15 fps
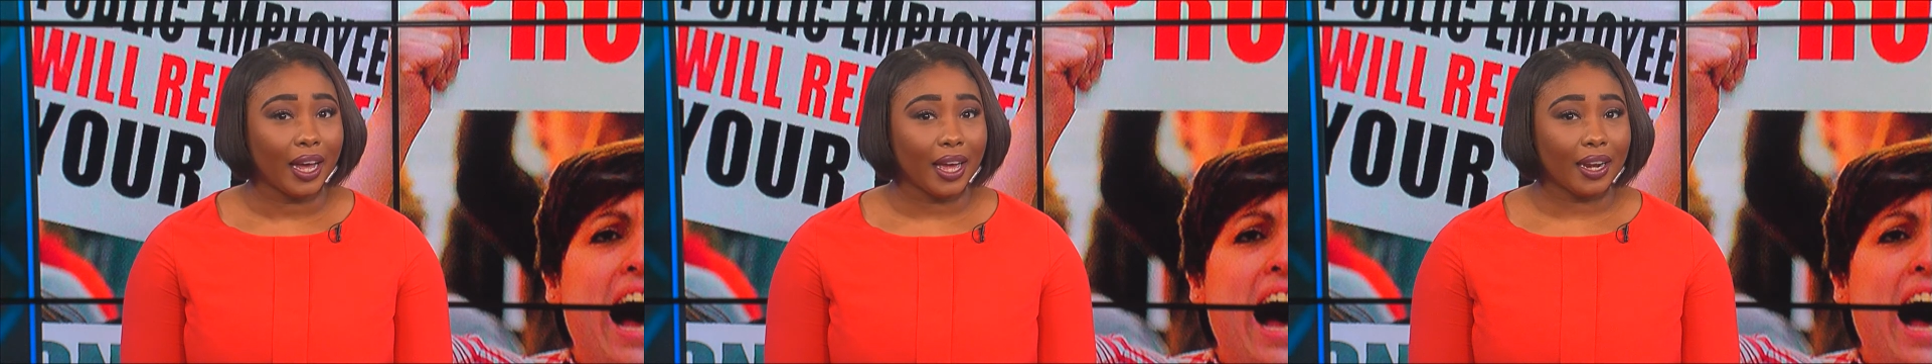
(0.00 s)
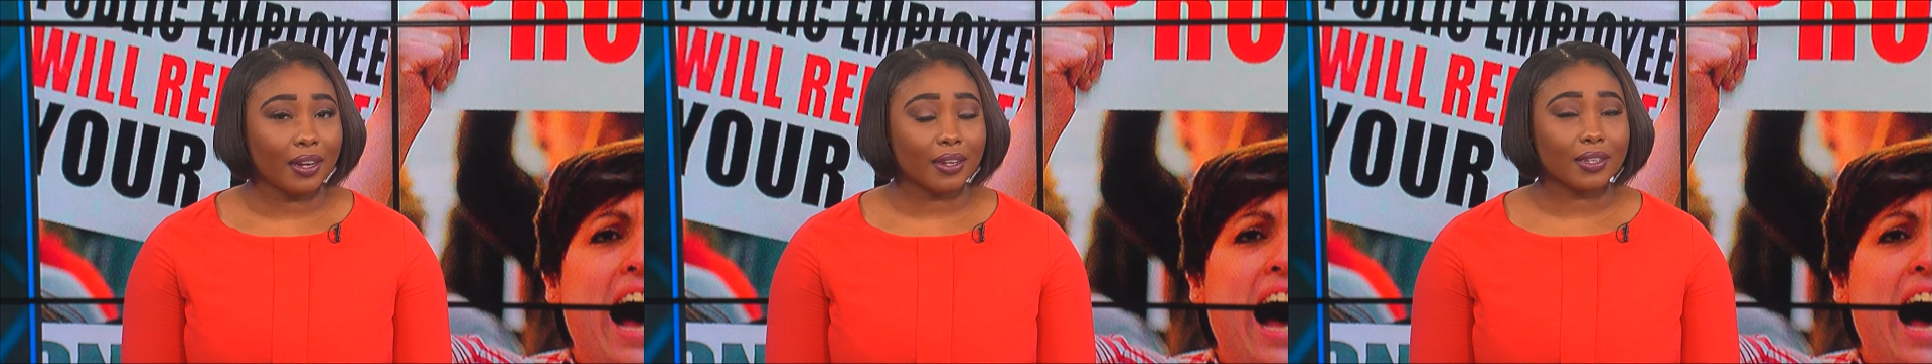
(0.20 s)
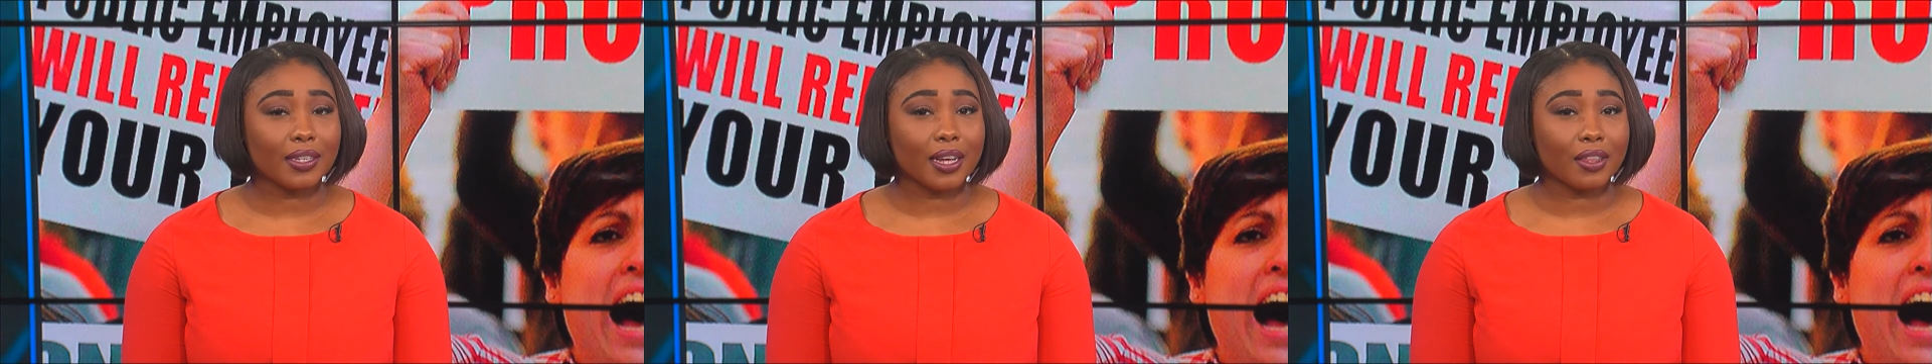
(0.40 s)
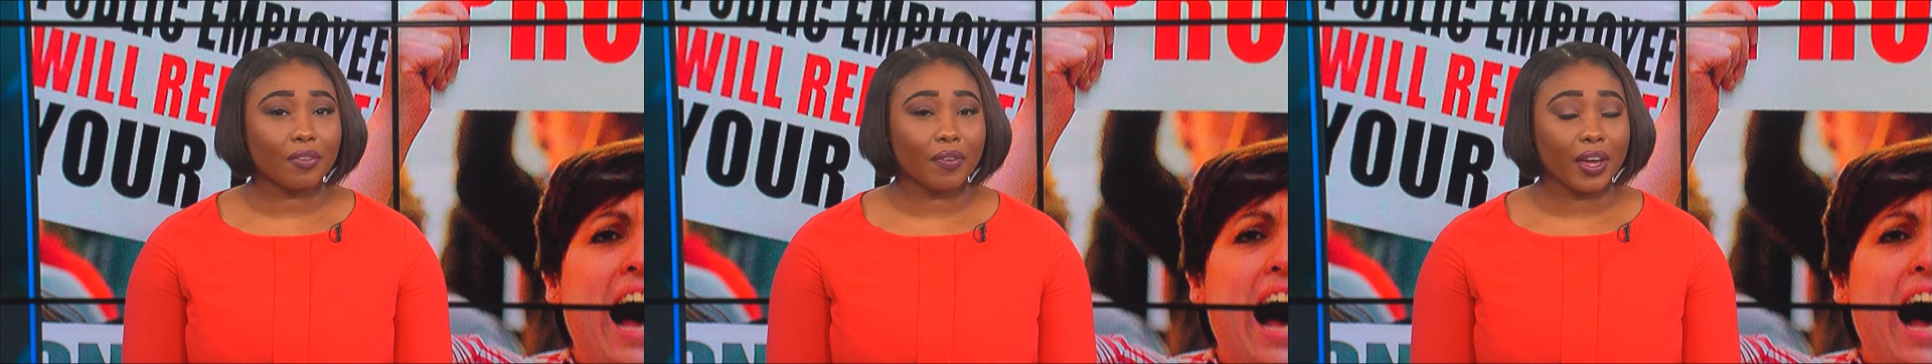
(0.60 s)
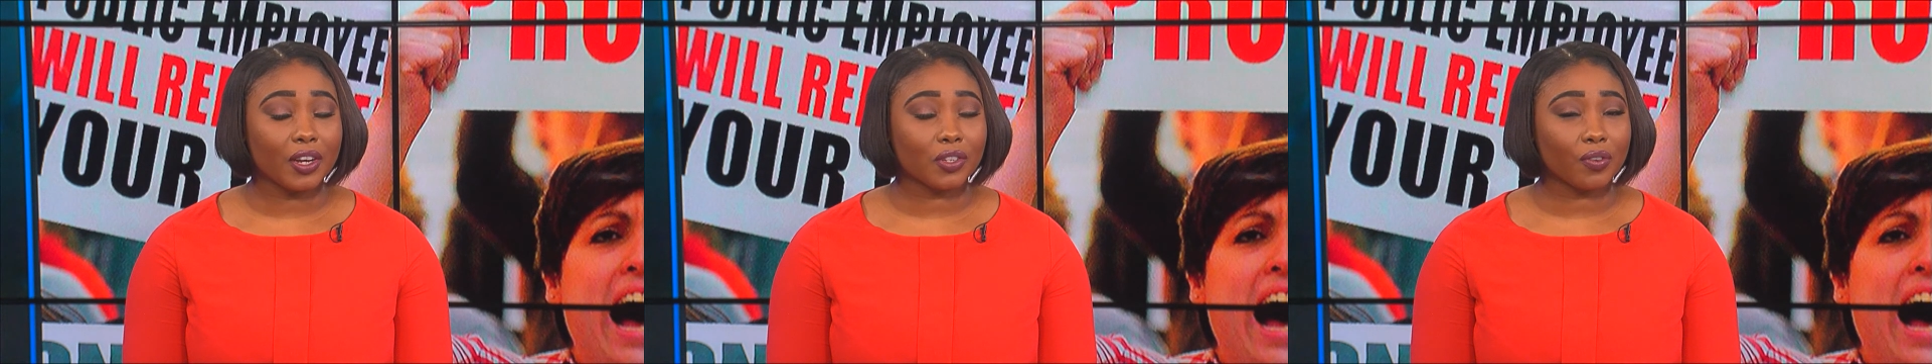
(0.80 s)
And it looks like
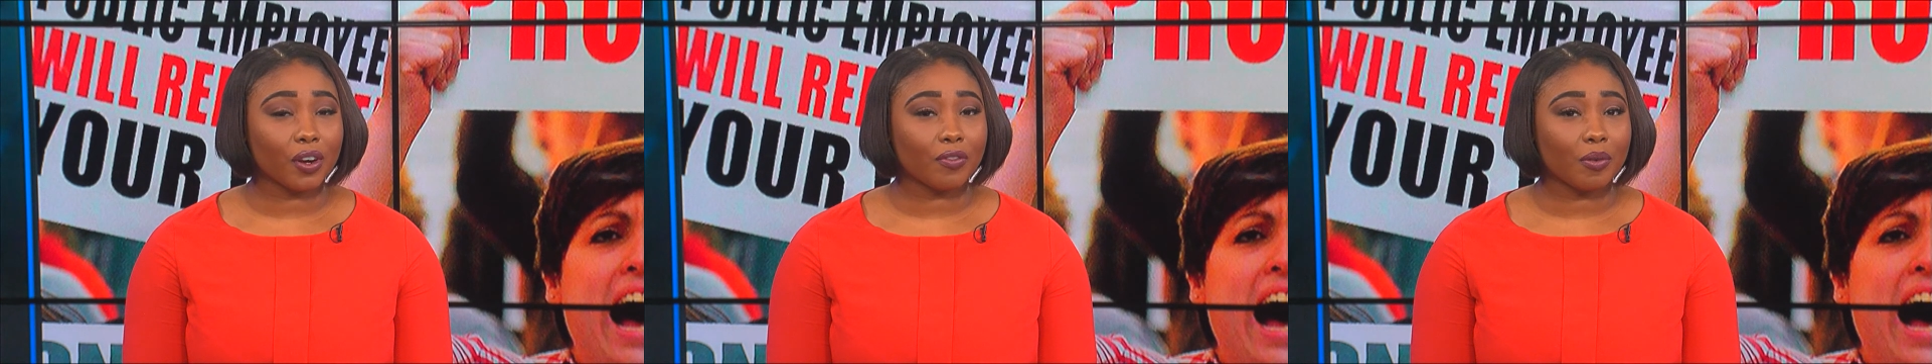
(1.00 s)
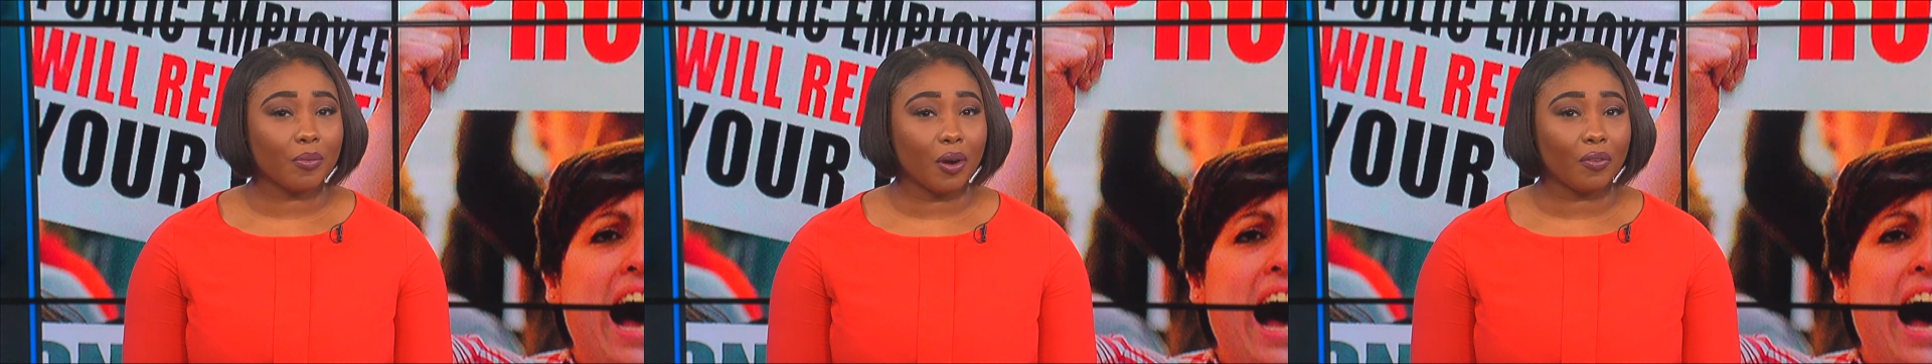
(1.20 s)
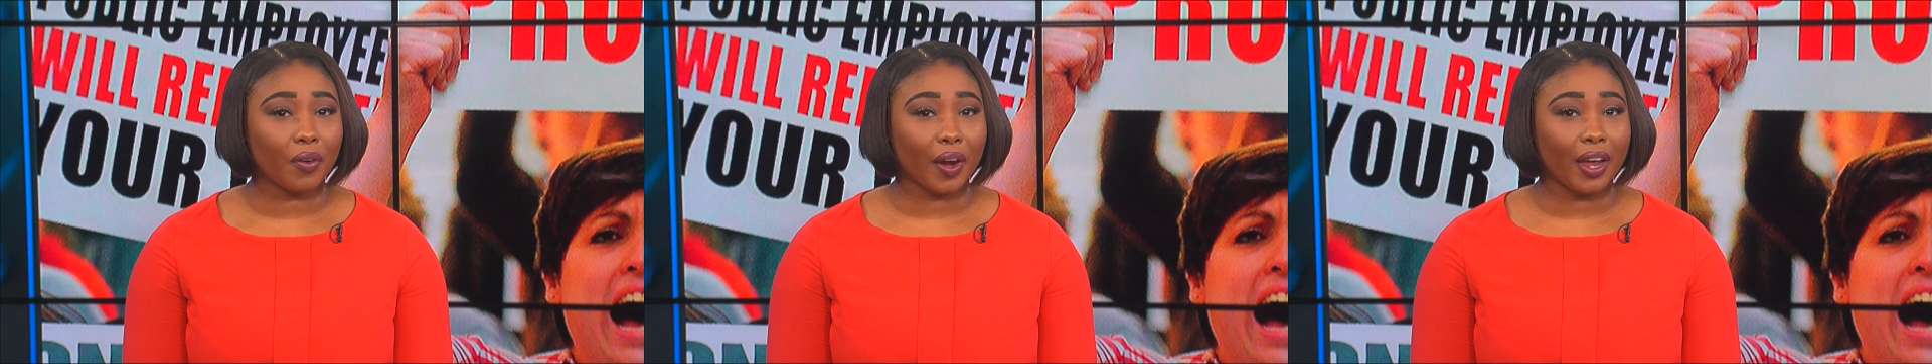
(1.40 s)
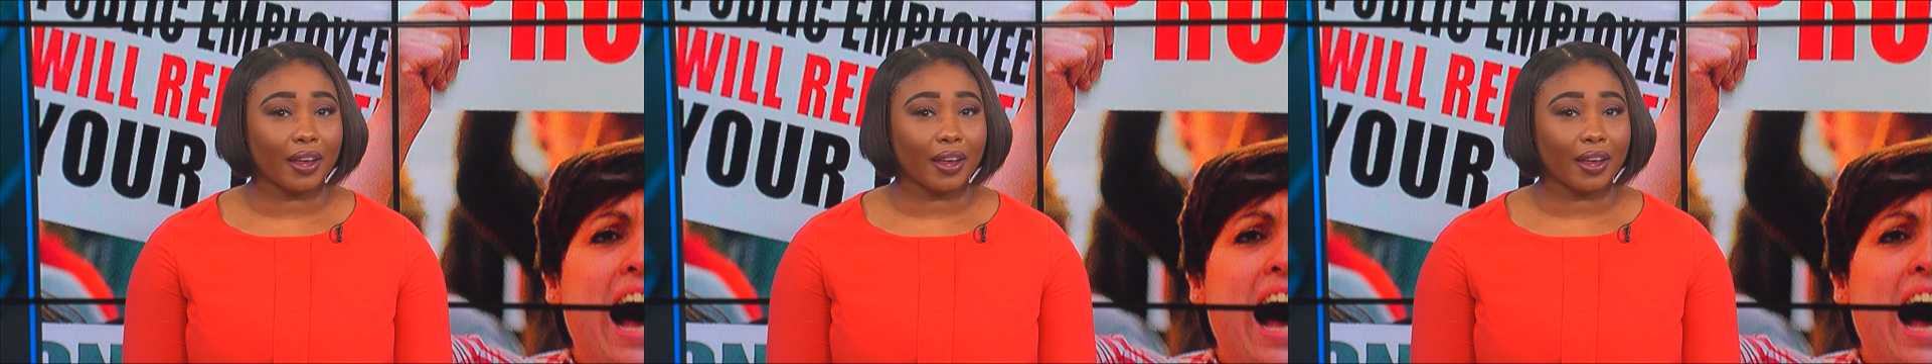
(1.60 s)
the fight is far from over.